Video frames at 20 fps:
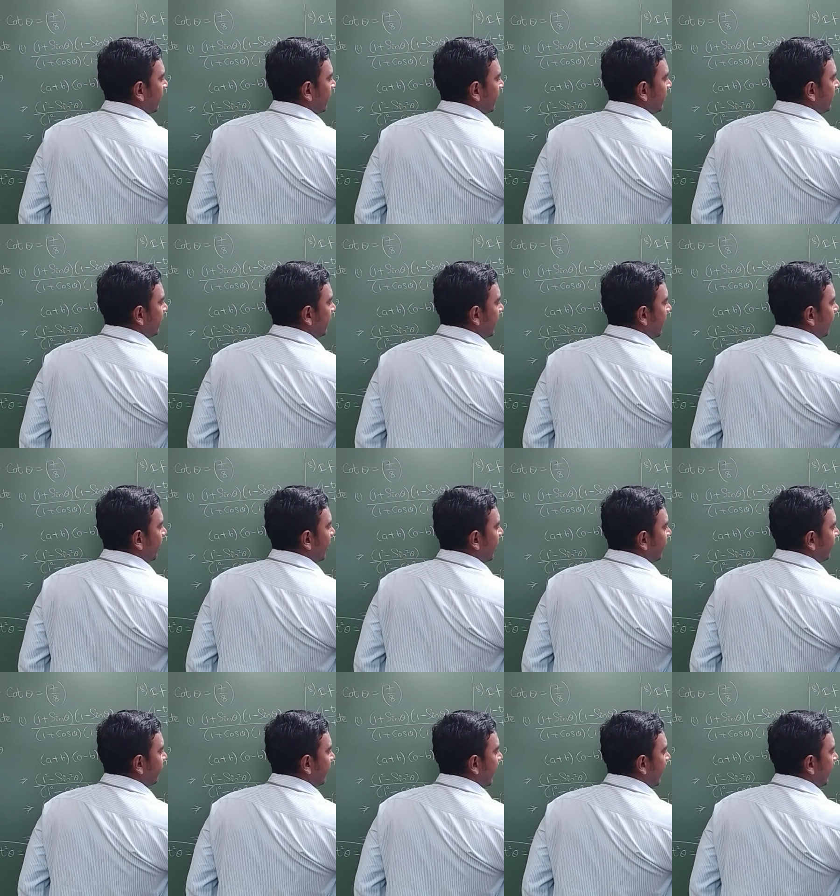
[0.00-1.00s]
3 upon
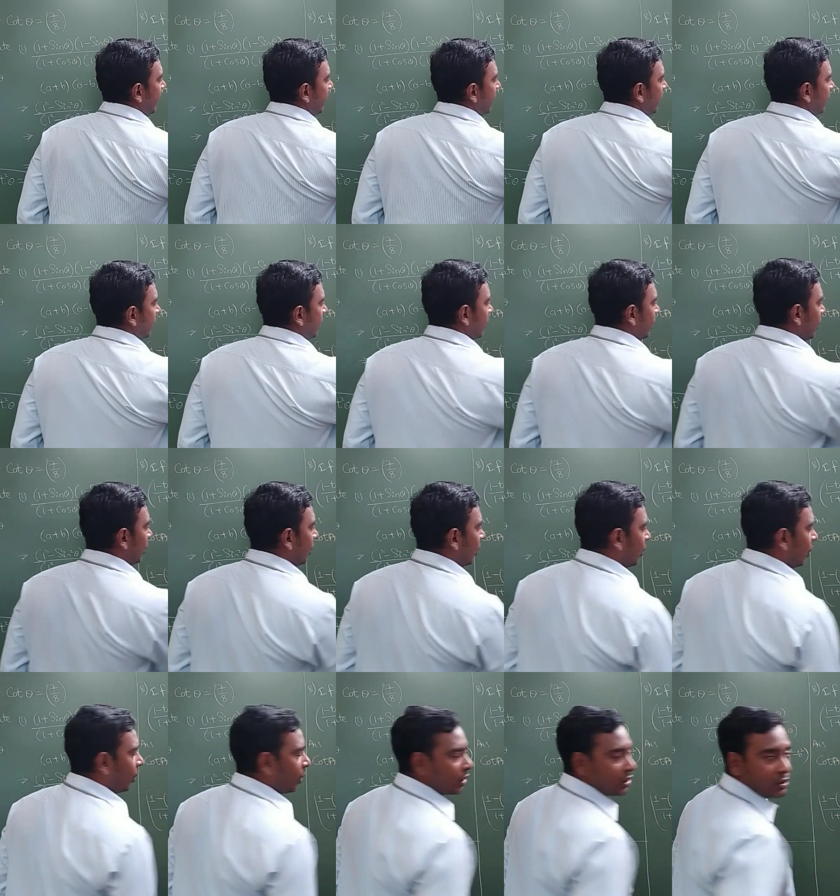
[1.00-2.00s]
5
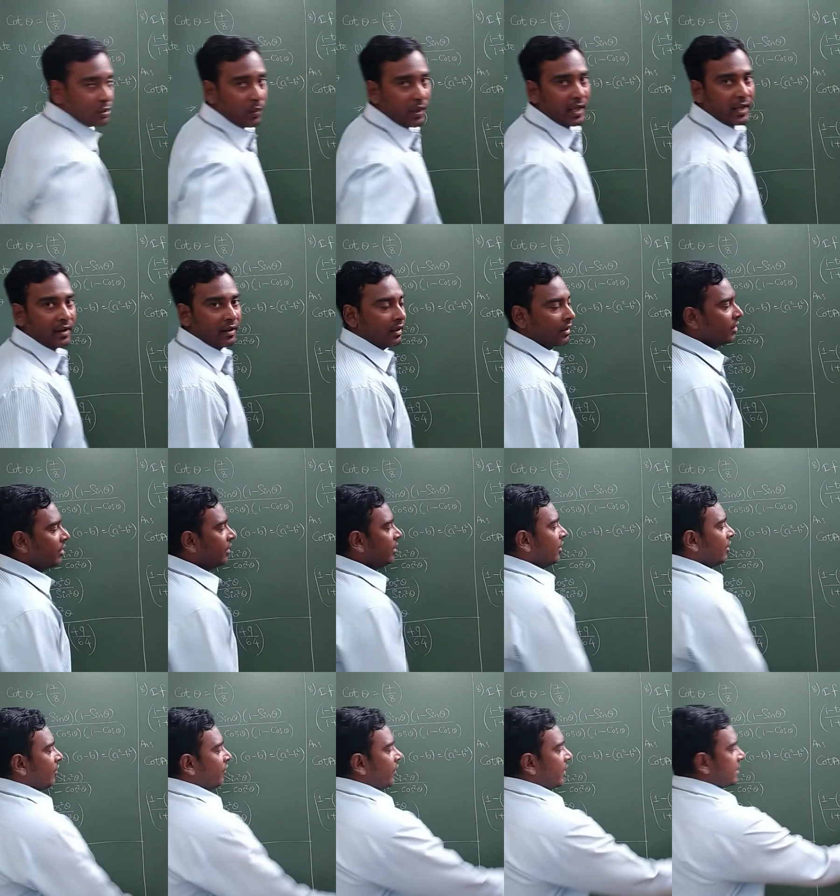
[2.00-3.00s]
whole square.
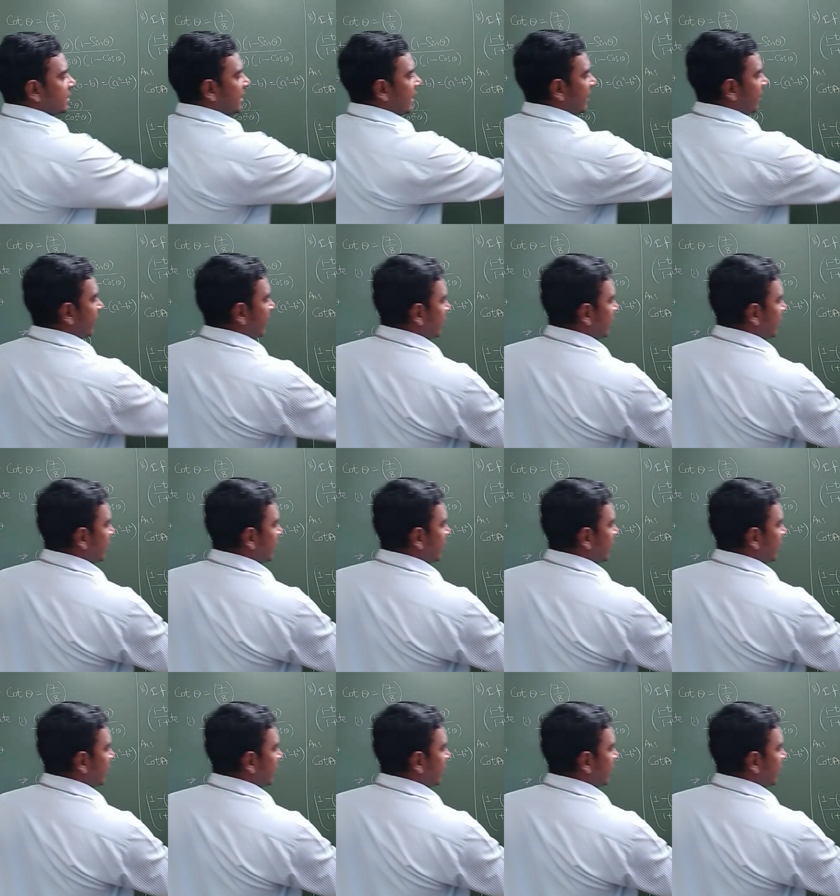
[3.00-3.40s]
First let me